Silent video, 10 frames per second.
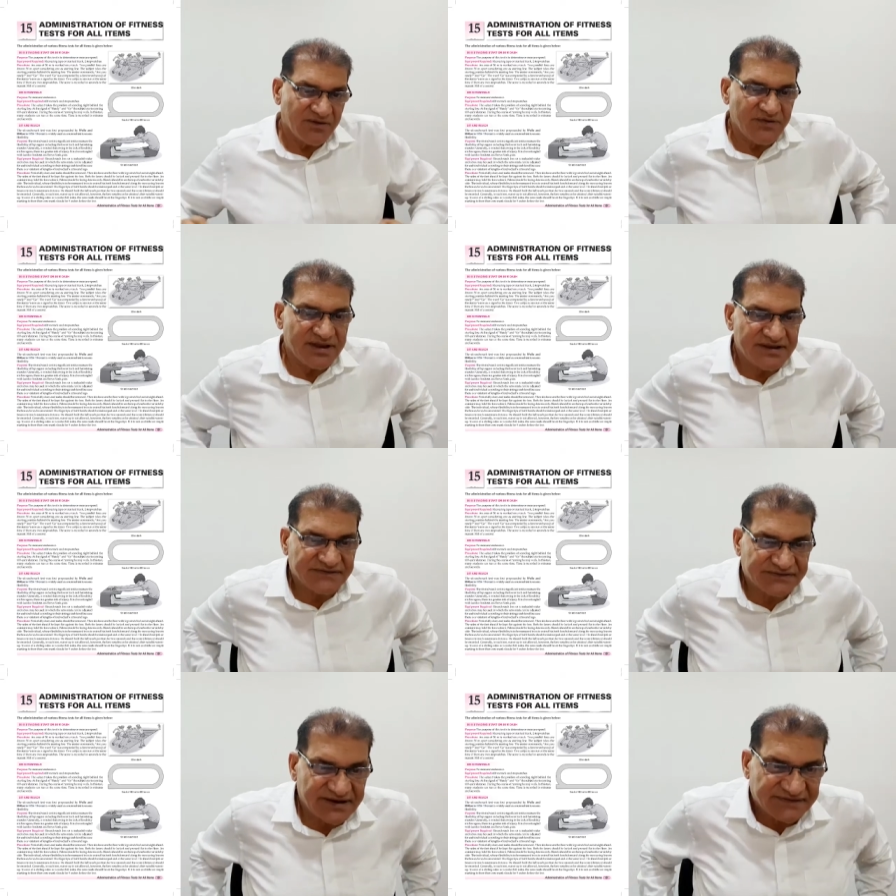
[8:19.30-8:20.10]

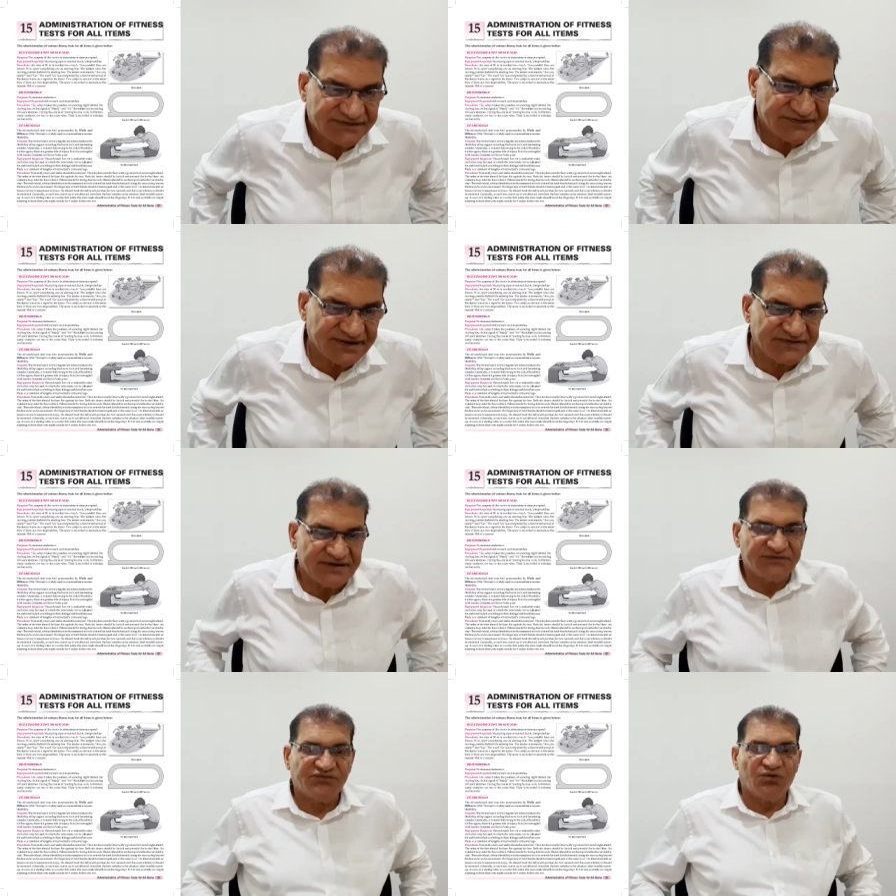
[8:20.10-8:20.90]
various tests such
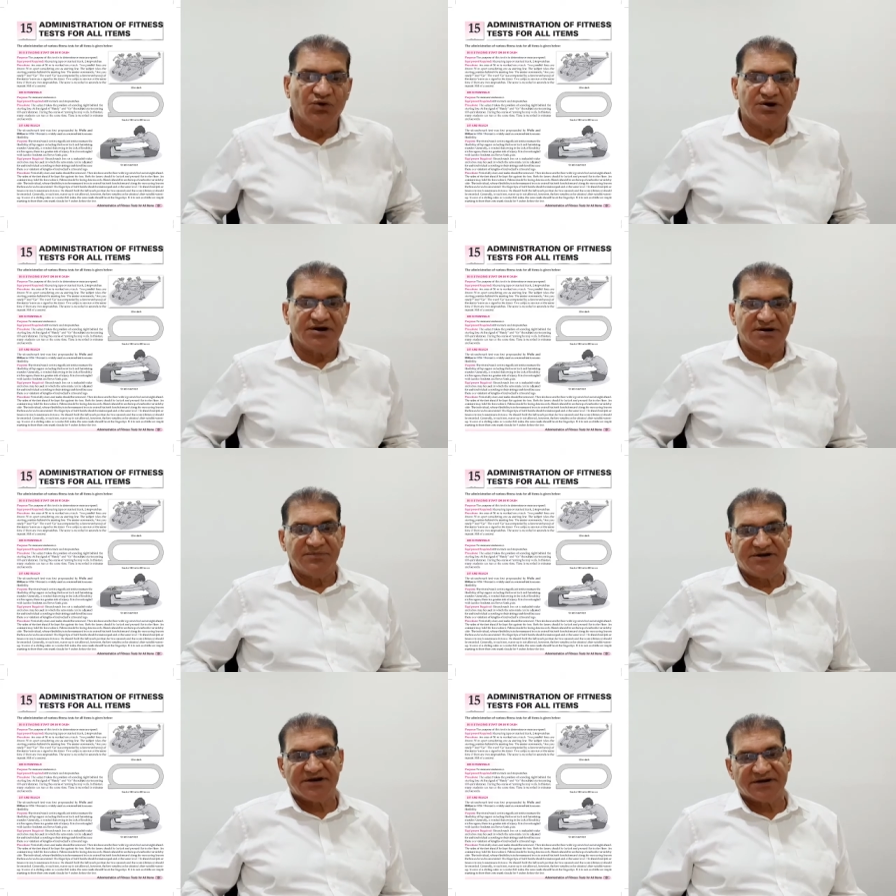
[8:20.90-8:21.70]
as
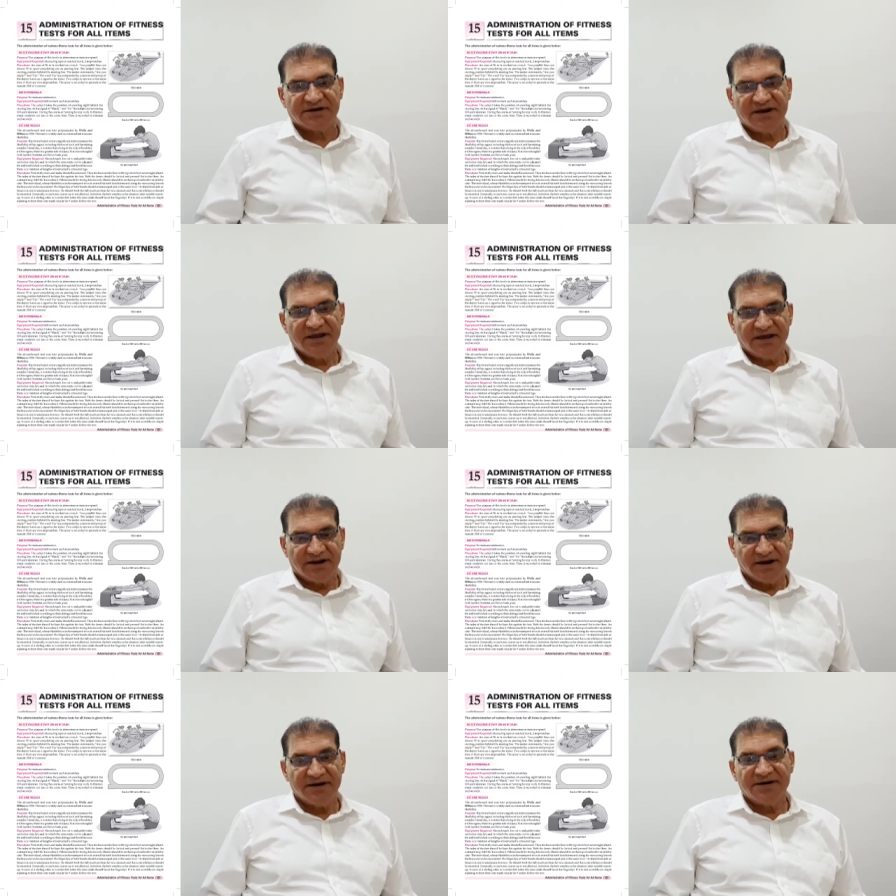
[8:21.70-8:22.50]
400-meter
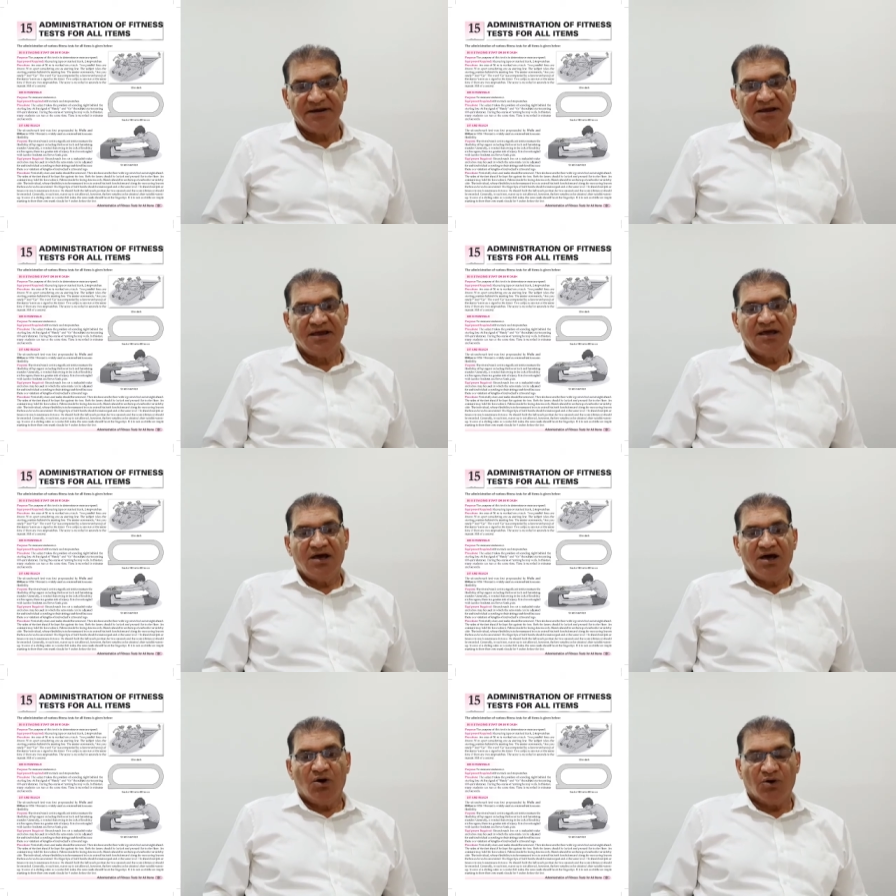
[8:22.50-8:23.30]
run
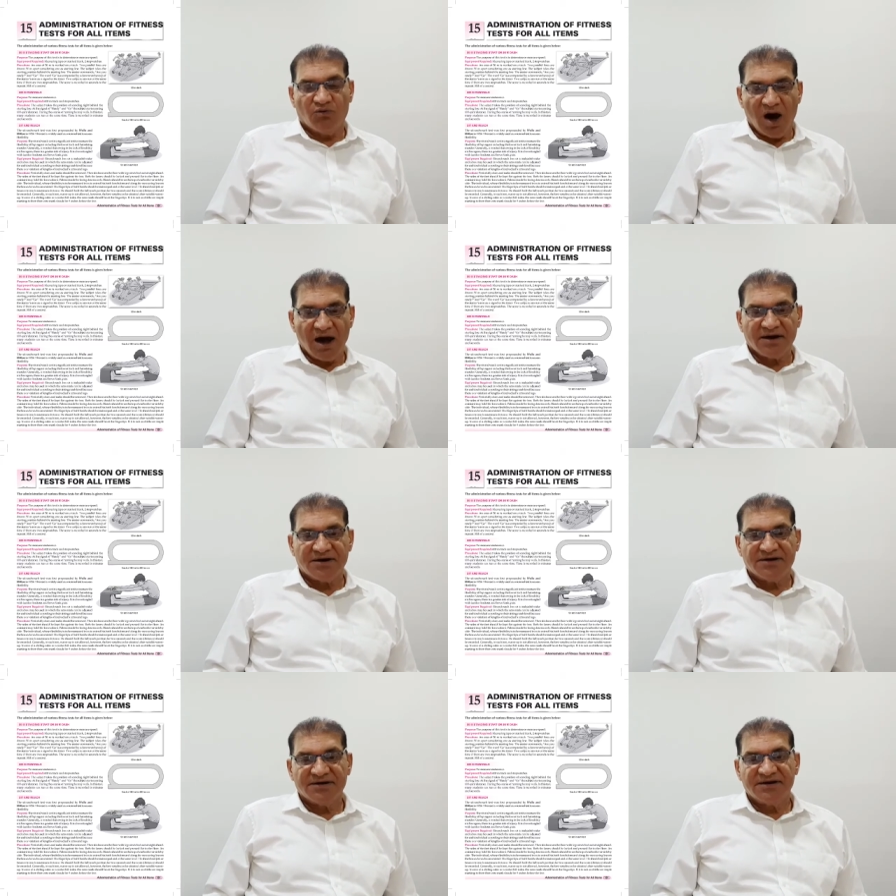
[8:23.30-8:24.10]
or walk,
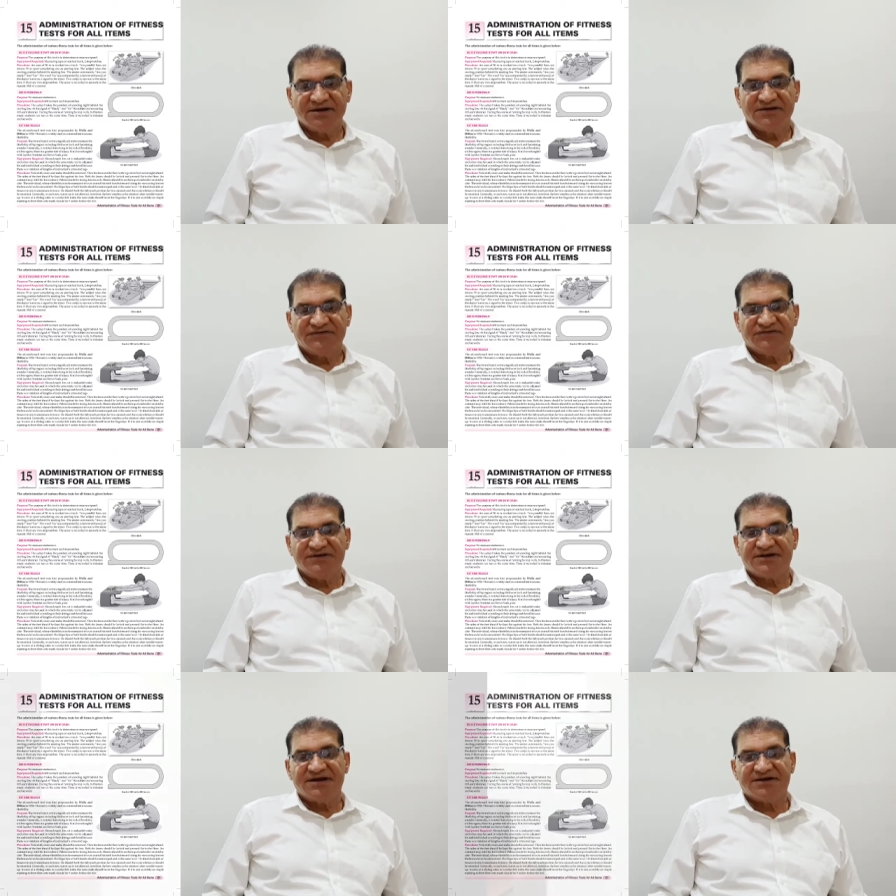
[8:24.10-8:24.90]

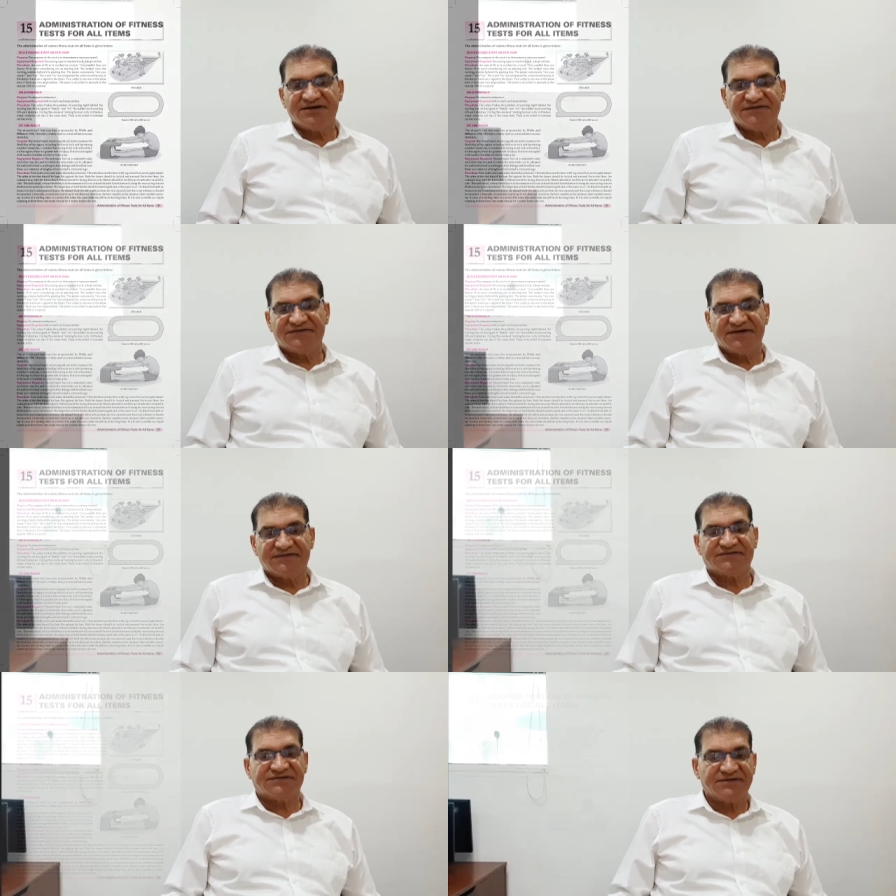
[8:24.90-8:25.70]
sit and reach
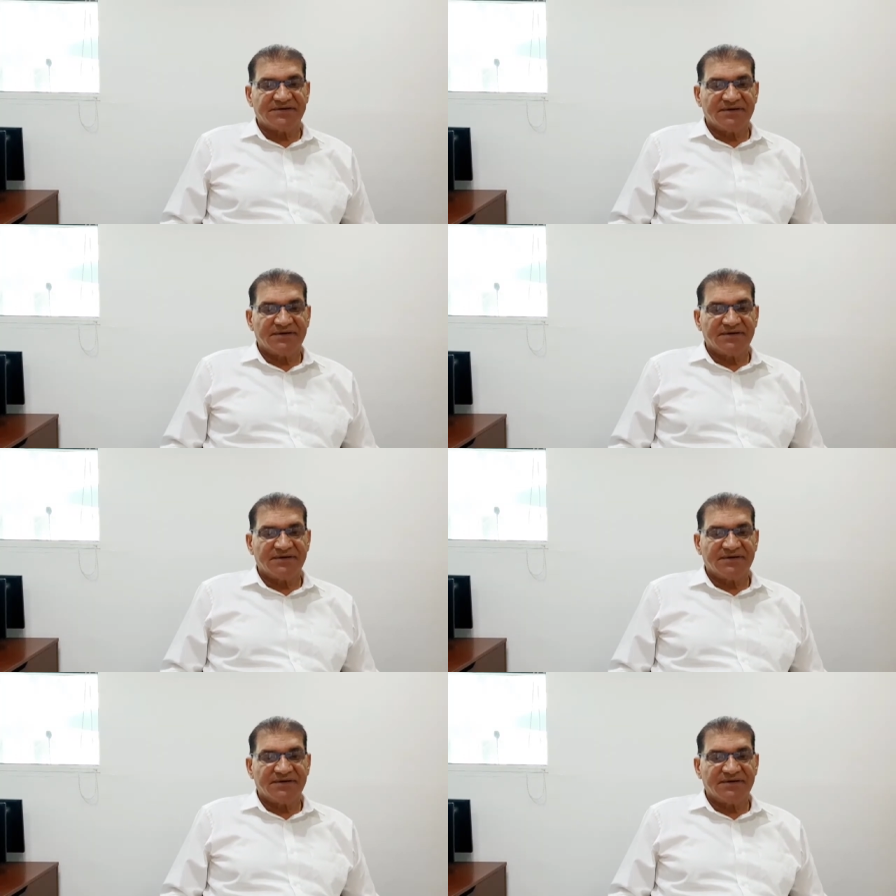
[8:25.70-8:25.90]
test,